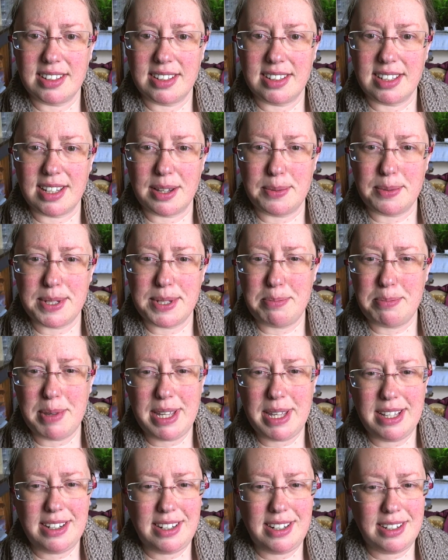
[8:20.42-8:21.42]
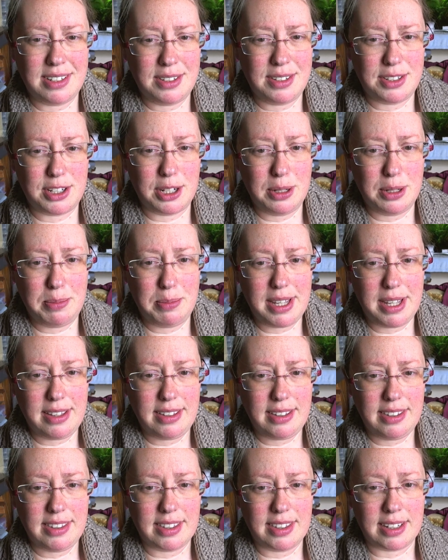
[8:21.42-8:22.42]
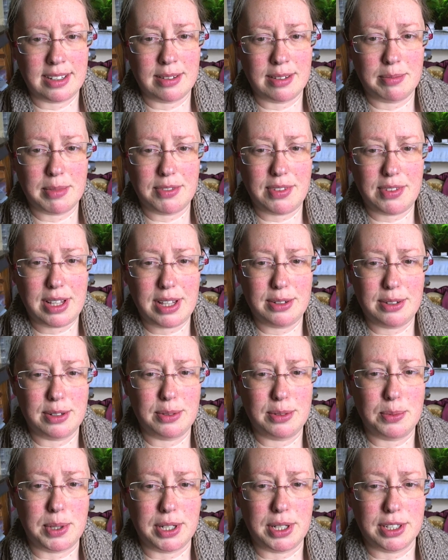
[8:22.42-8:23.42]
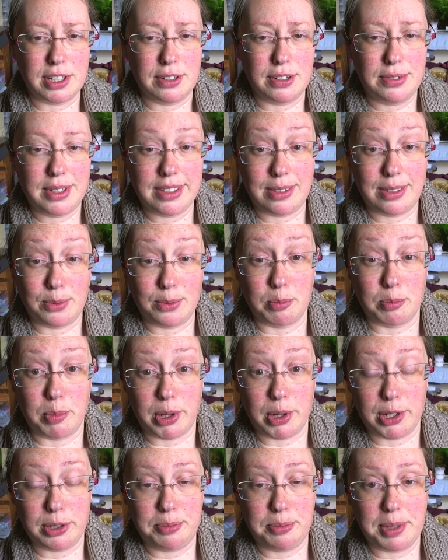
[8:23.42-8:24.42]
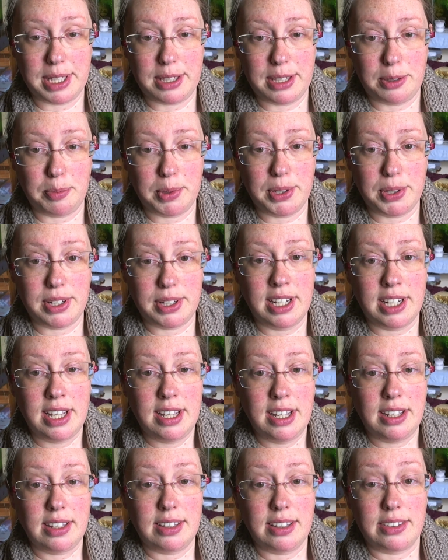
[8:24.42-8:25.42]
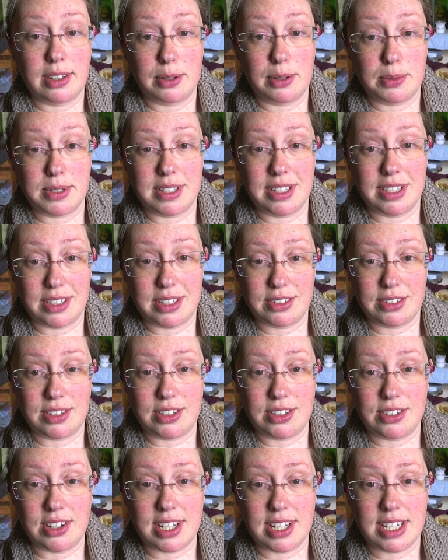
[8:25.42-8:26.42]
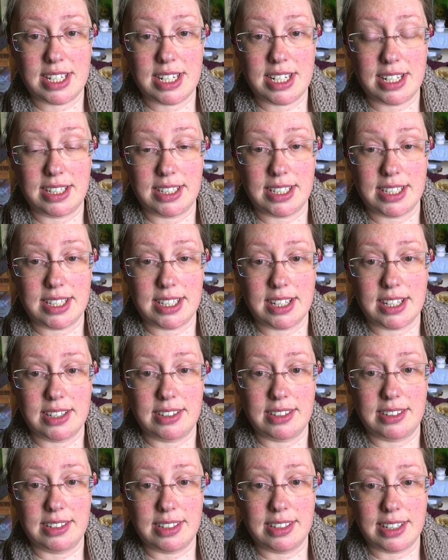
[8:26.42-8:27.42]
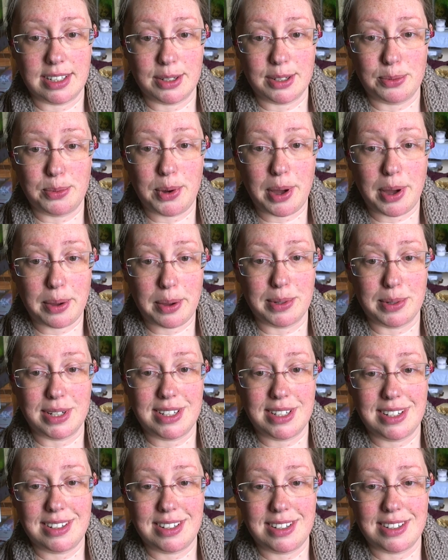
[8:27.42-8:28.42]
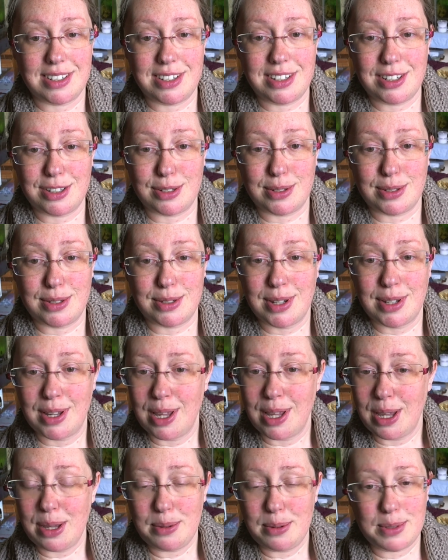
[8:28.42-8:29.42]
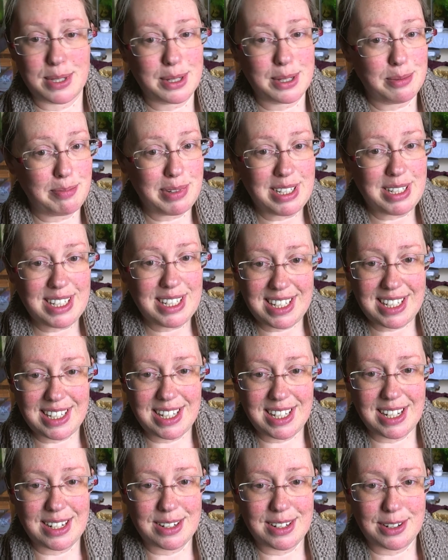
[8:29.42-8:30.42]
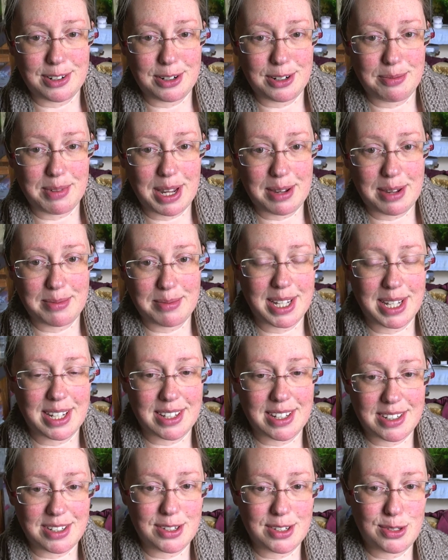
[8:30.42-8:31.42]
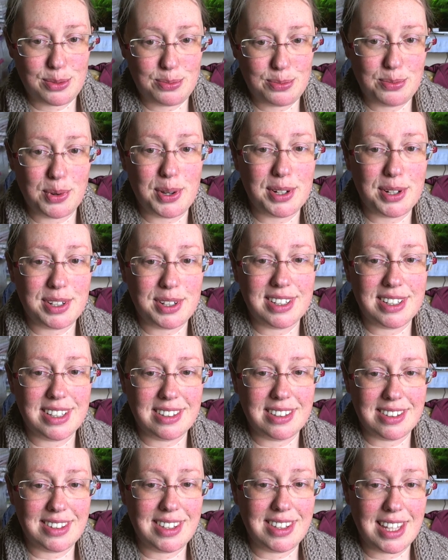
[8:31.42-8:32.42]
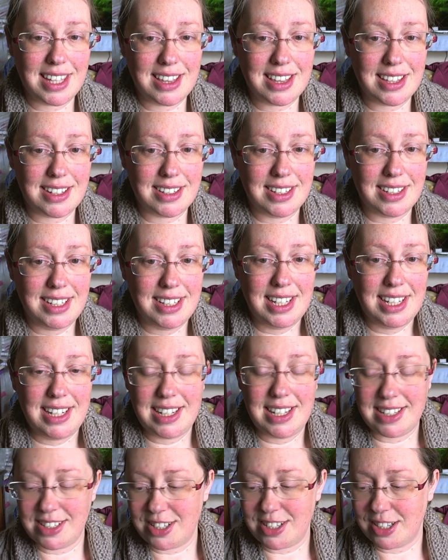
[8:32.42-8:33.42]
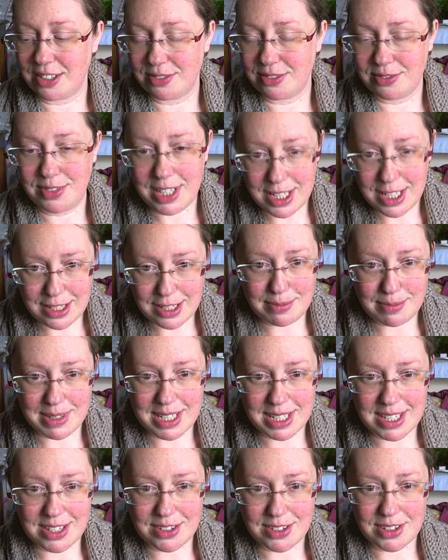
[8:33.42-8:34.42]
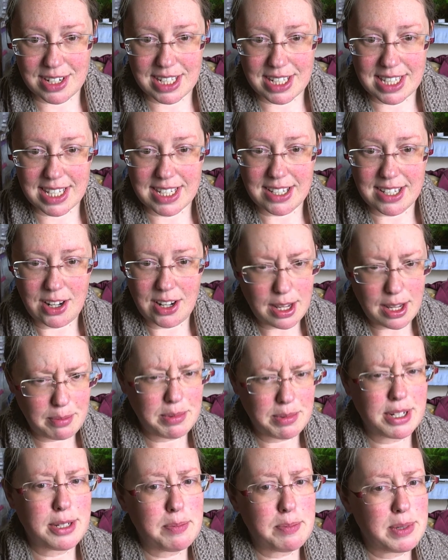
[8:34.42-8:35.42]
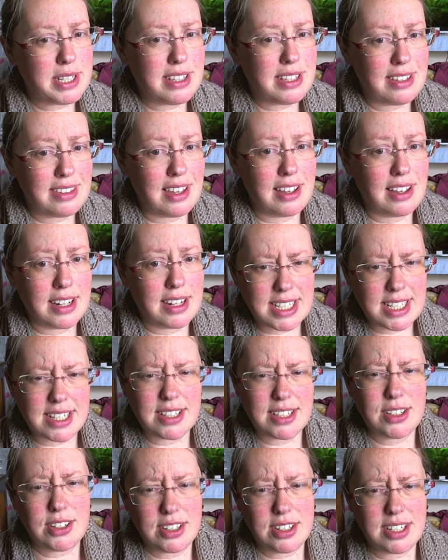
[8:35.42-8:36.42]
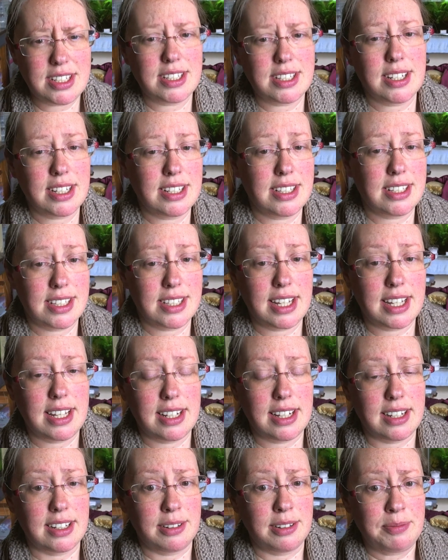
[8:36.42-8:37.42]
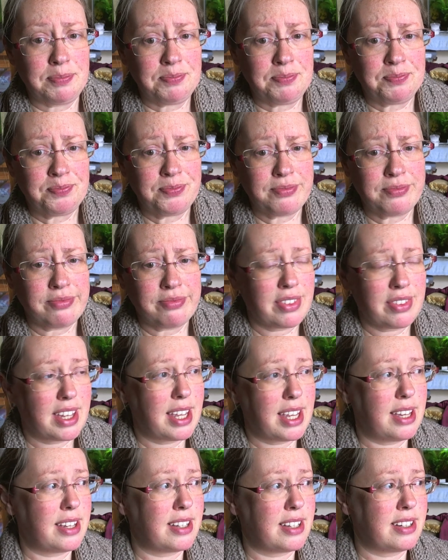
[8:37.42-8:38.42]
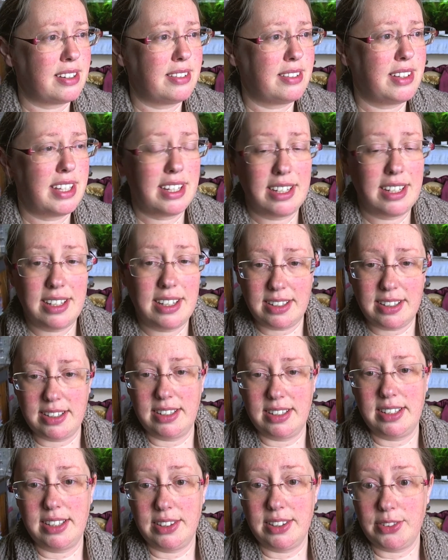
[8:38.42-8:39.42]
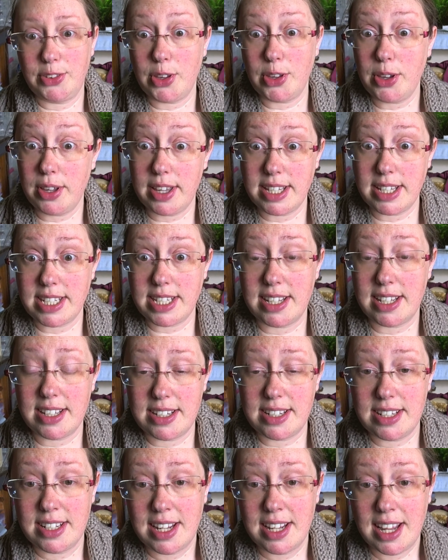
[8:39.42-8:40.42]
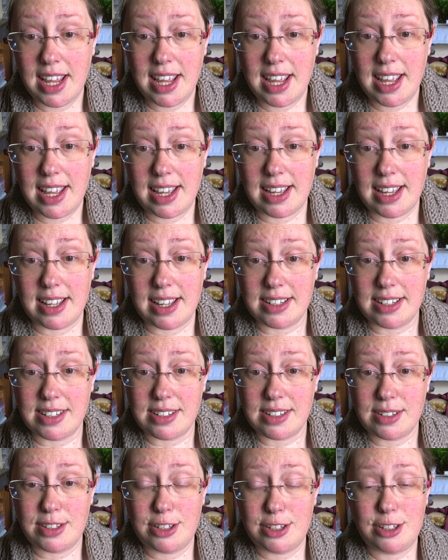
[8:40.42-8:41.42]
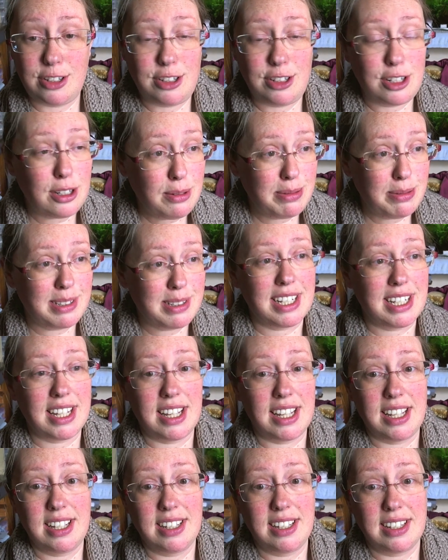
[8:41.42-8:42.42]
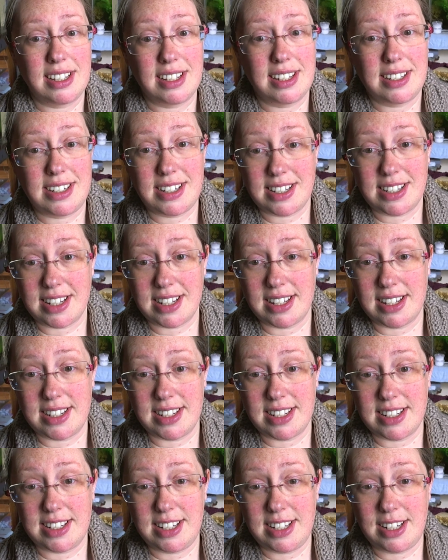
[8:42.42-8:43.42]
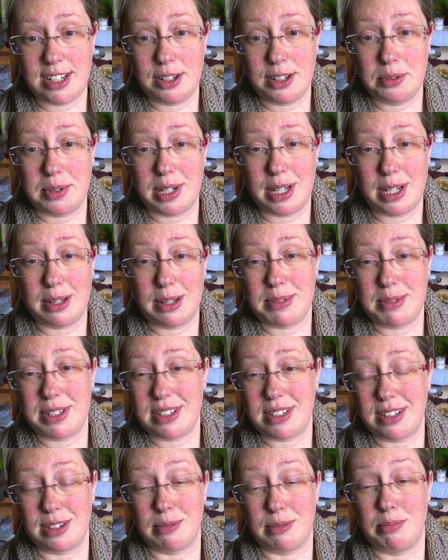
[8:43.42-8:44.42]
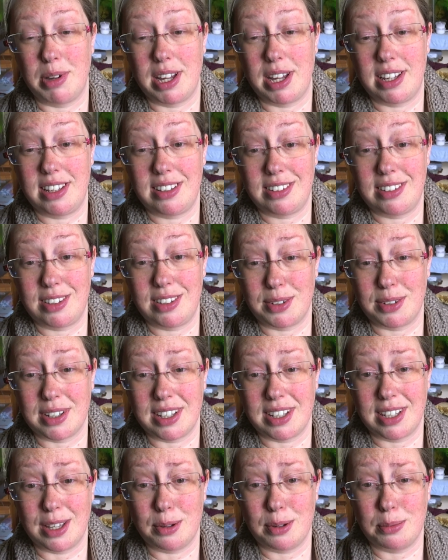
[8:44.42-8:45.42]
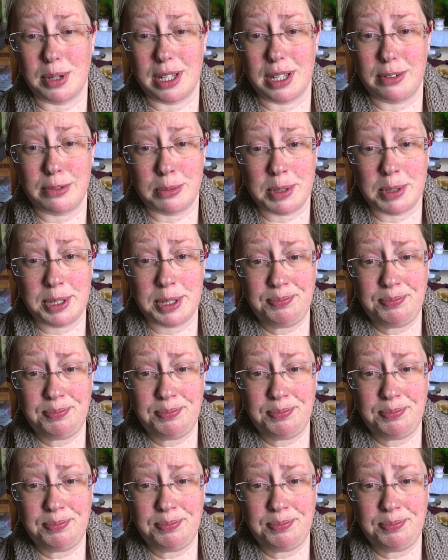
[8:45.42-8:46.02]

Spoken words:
I was a bit, you know, dubious, and my fella had walked off because he was bored by this point, because I was literally trying to tell this girl, you know, what I wanted, and she just was completely ignoring me. I'm like, I just want a concealer, and she convinced me to try this. Oh, let me just put this on, it's as good as a concealer. And I'm like, ugh. So I did, and stupidly I decided, you know what, I'm just going to buy it so I can get away from her.